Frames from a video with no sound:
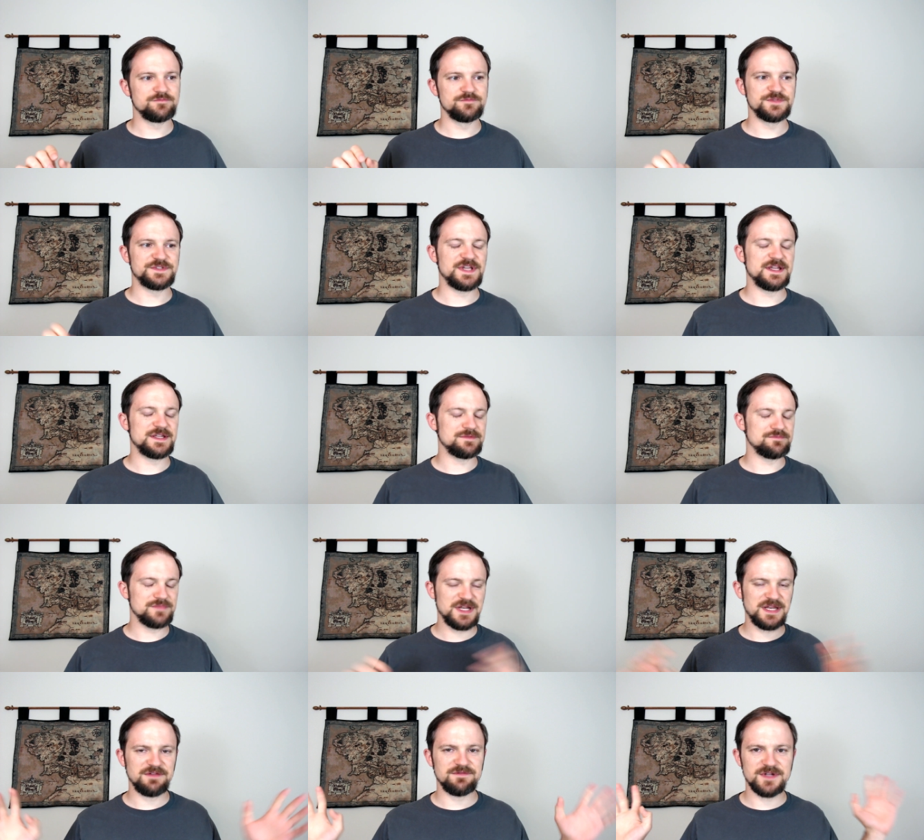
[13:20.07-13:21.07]
said in
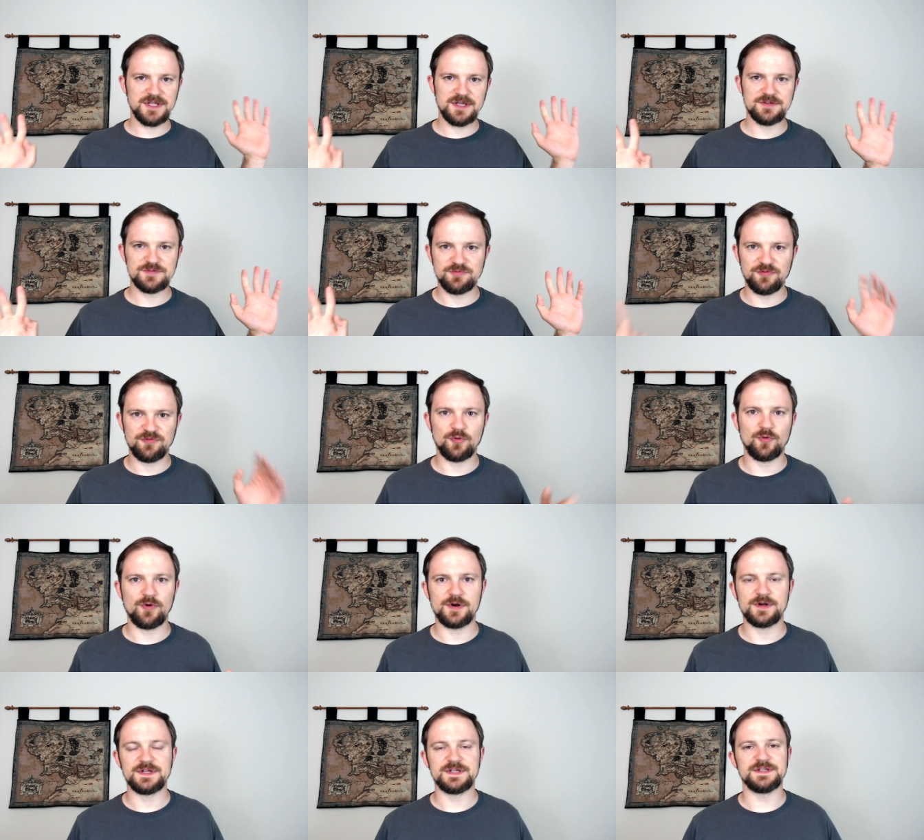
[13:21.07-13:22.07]
many videos
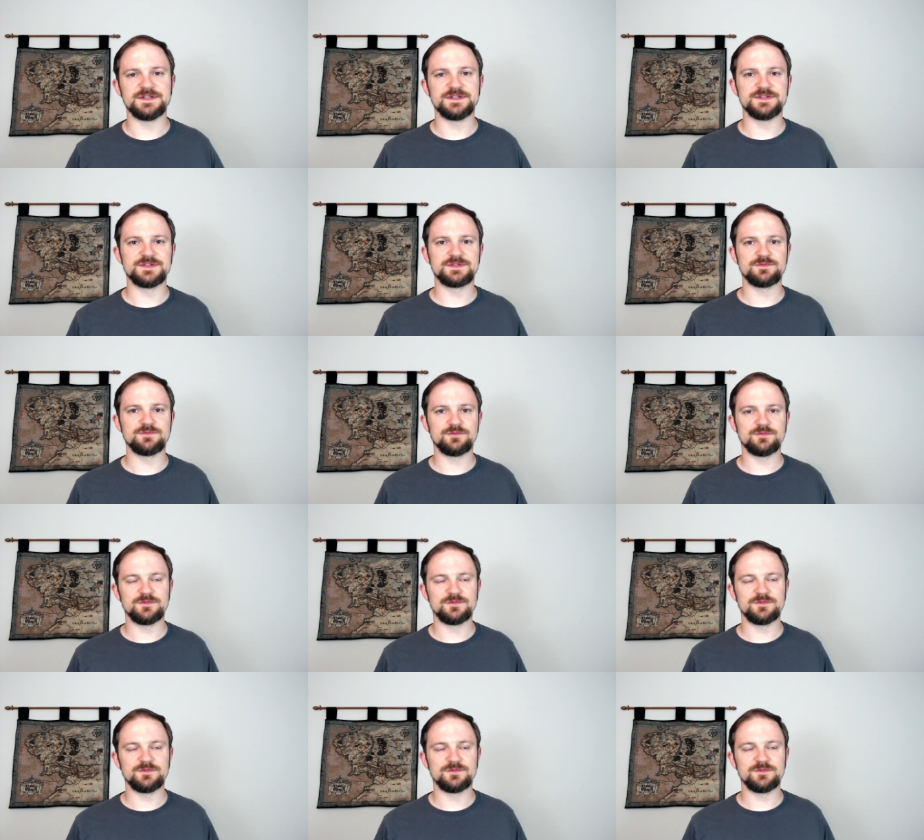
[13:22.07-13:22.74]
before, is